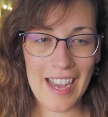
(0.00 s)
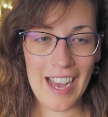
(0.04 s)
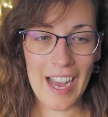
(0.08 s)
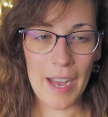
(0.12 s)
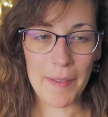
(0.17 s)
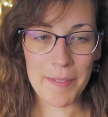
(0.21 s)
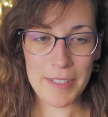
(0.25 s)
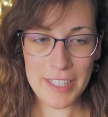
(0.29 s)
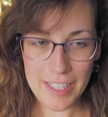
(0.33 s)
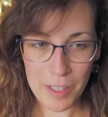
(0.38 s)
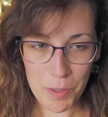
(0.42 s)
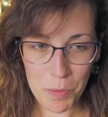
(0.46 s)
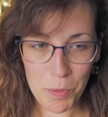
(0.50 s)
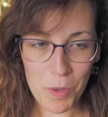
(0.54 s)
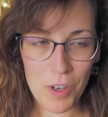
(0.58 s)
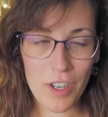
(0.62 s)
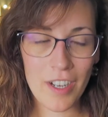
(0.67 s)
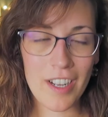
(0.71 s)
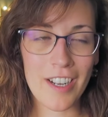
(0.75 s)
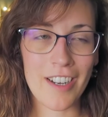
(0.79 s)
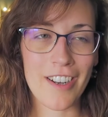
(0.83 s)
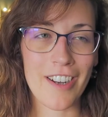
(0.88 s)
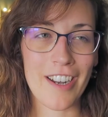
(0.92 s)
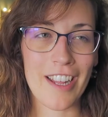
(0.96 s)
I'm still
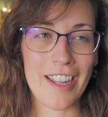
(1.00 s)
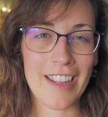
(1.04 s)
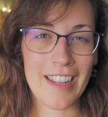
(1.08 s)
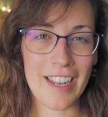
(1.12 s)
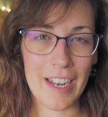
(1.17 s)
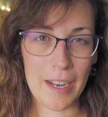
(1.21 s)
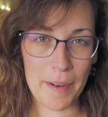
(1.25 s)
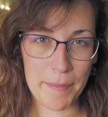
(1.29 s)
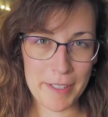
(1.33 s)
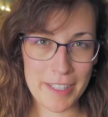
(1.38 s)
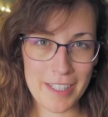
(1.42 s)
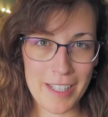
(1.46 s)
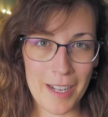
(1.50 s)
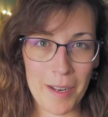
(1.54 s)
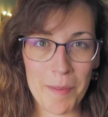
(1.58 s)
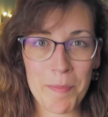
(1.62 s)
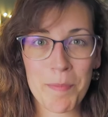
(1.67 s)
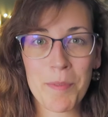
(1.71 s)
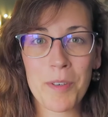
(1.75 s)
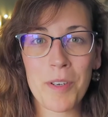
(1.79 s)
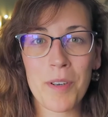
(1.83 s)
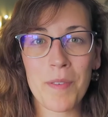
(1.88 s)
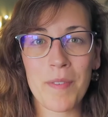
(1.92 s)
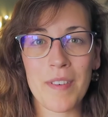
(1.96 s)
working on it and I'm still
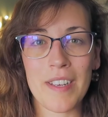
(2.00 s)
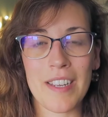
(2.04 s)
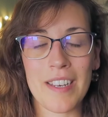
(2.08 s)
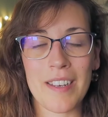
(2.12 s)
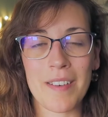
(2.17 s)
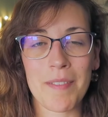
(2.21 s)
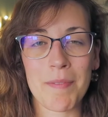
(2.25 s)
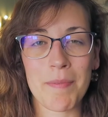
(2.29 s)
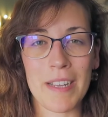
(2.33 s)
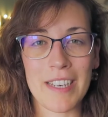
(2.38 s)
improving.